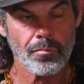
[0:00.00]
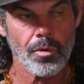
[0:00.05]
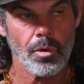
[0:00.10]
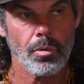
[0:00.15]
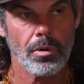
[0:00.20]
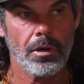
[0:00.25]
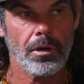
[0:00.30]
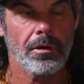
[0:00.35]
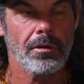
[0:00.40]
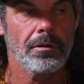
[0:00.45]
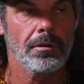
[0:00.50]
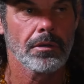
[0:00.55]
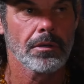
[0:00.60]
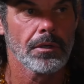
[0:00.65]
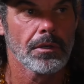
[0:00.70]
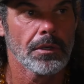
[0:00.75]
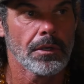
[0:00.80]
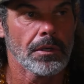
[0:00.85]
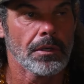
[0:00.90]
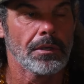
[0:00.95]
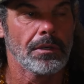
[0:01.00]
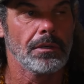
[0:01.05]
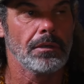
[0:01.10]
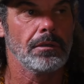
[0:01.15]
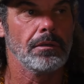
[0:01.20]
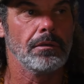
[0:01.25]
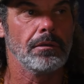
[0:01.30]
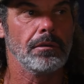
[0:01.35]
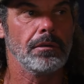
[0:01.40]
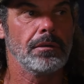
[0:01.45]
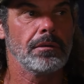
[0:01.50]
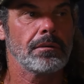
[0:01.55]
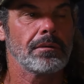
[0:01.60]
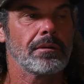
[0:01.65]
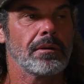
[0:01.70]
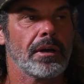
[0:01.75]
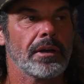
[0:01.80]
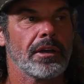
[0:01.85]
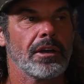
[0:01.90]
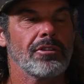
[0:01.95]
Well,
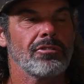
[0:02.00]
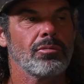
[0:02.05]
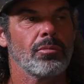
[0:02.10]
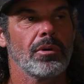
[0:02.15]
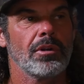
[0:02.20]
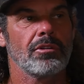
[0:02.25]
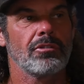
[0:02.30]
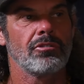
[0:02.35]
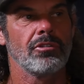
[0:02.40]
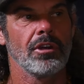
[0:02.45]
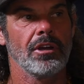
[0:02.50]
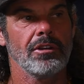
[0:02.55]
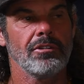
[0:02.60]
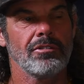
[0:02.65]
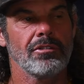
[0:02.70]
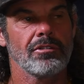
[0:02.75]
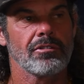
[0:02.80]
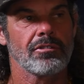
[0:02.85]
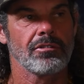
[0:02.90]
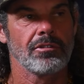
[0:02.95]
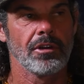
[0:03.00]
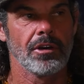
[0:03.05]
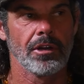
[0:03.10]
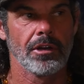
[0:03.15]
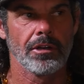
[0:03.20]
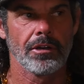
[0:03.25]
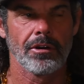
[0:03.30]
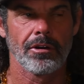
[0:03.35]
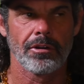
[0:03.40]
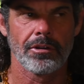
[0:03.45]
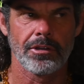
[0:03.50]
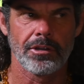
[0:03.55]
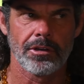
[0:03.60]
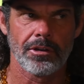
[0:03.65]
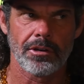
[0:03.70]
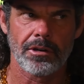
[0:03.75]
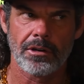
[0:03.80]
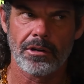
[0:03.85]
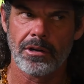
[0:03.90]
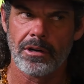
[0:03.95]
I guess what Jason's done all
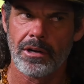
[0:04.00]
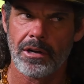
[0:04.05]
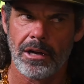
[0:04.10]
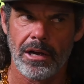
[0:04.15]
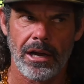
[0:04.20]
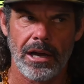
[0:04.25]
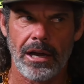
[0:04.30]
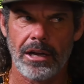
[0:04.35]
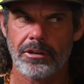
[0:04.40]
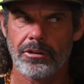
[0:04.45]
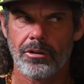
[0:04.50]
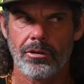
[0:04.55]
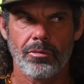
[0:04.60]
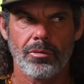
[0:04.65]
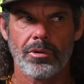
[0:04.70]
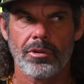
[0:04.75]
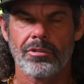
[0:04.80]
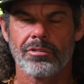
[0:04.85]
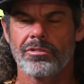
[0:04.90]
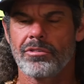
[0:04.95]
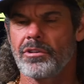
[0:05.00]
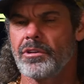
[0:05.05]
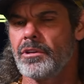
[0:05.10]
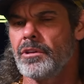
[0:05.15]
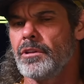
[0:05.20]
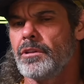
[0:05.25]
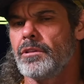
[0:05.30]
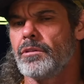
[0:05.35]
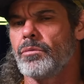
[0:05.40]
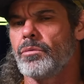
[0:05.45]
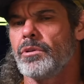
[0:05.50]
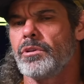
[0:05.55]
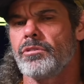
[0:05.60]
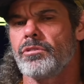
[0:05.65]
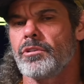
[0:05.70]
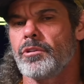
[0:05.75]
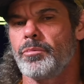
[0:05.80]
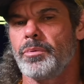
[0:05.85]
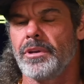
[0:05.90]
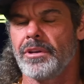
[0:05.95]
year, I don't really see the
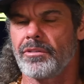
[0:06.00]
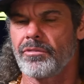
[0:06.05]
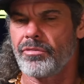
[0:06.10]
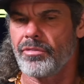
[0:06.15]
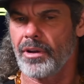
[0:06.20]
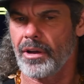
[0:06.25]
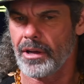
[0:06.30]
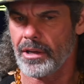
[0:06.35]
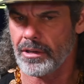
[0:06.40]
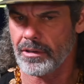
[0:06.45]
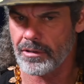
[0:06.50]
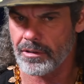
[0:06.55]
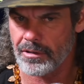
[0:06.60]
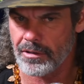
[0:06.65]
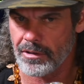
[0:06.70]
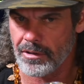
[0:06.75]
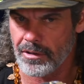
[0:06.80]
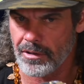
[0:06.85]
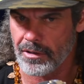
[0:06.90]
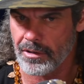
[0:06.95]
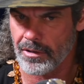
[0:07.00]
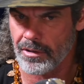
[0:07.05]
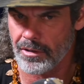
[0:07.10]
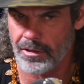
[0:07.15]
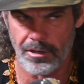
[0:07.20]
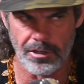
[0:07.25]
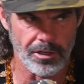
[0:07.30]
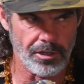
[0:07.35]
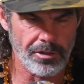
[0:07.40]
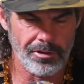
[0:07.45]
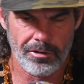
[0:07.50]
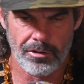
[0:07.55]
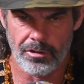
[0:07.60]
reason to being fined. Because